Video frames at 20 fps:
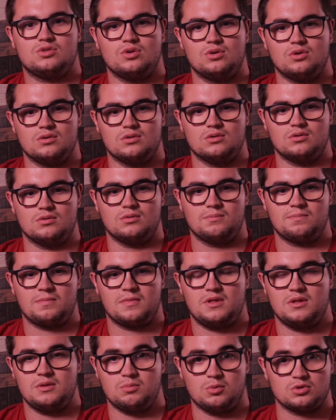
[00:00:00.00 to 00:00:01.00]

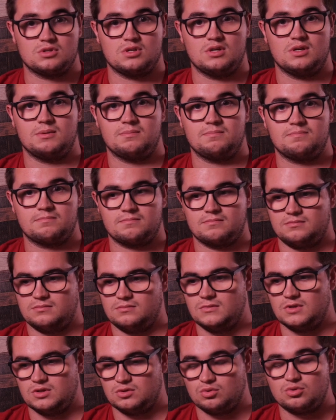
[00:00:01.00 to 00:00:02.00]
So it was
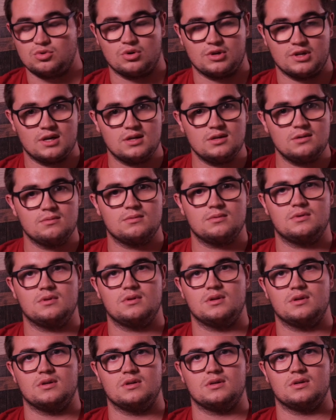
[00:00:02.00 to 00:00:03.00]
the tutorial
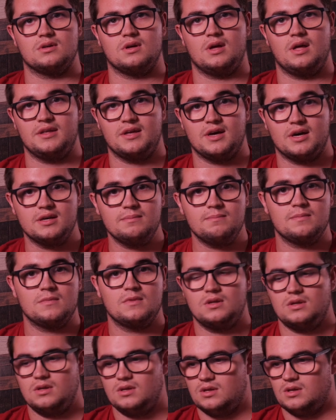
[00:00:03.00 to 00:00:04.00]
AI.